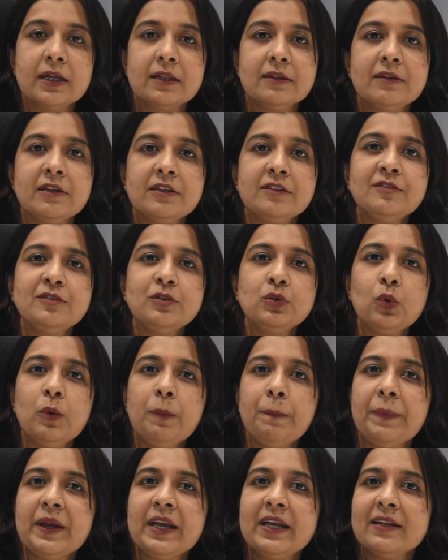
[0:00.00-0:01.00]
there is
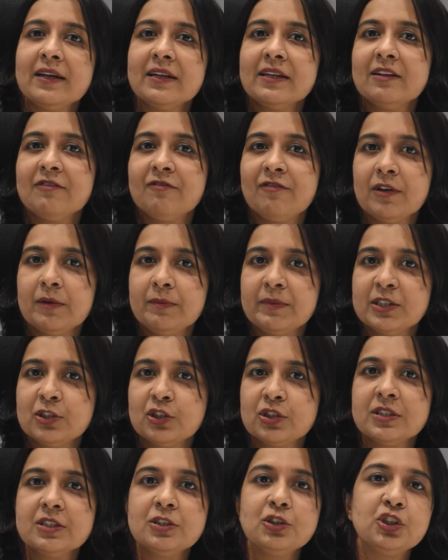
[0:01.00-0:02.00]
no pain and
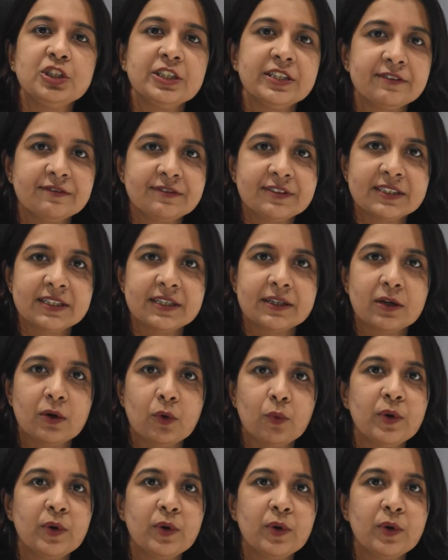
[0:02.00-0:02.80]
inflammation in GFC.